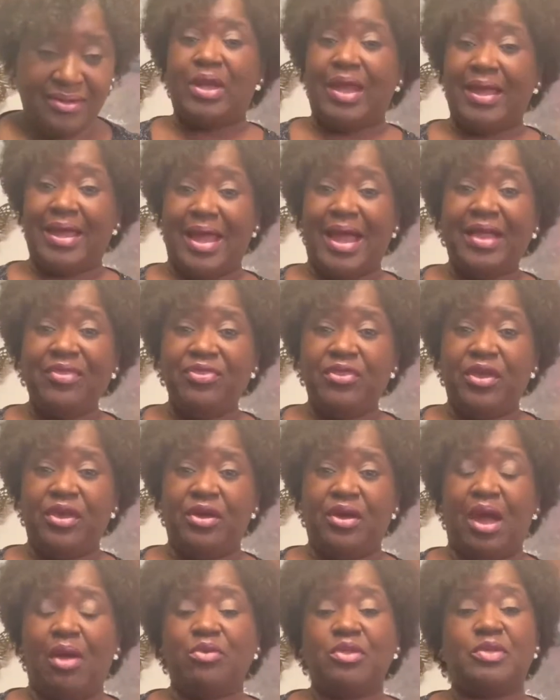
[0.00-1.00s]
I got
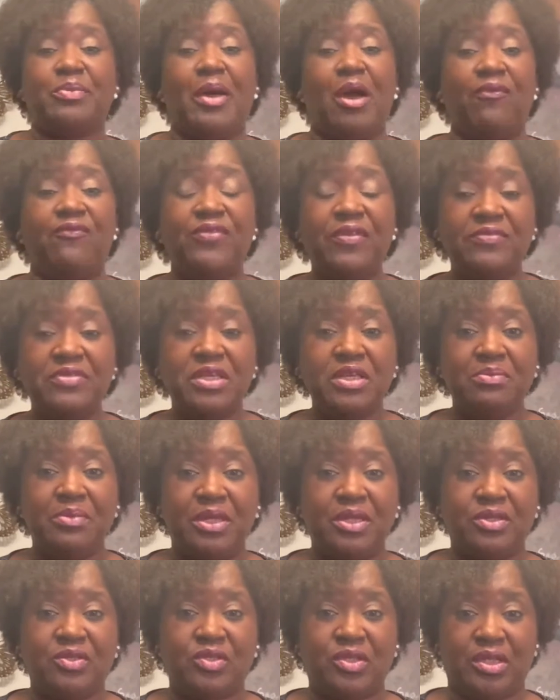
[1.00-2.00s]
there. I was about 15
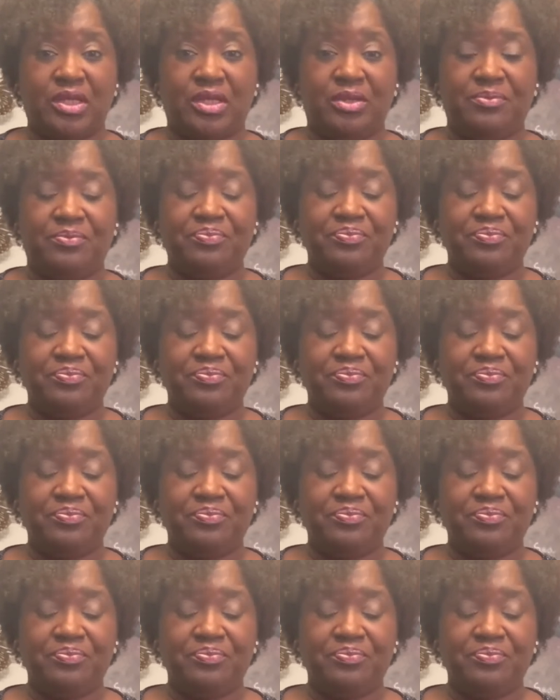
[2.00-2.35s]
minutes late.